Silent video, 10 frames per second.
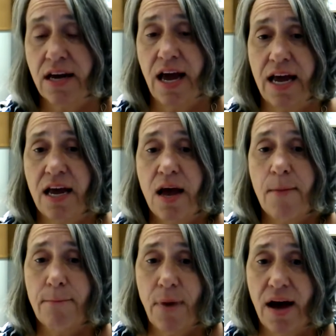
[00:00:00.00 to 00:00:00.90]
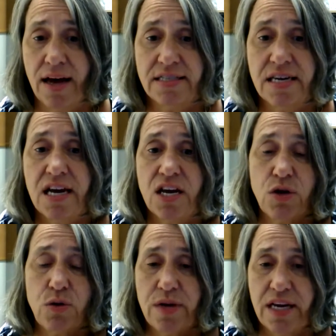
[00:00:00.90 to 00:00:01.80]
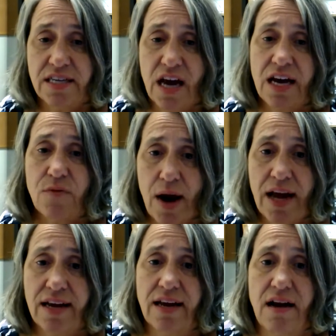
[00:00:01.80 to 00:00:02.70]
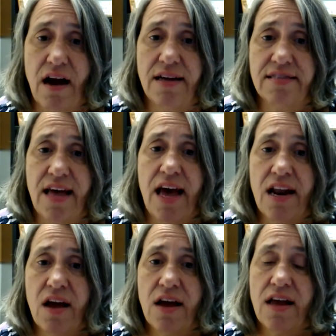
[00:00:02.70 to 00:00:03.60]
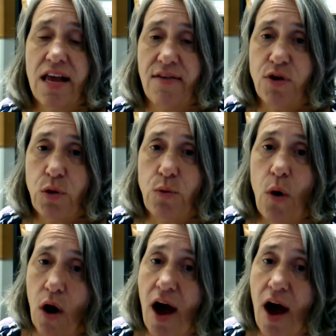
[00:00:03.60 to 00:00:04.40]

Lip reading: okay? But you need to kind of recognize that if you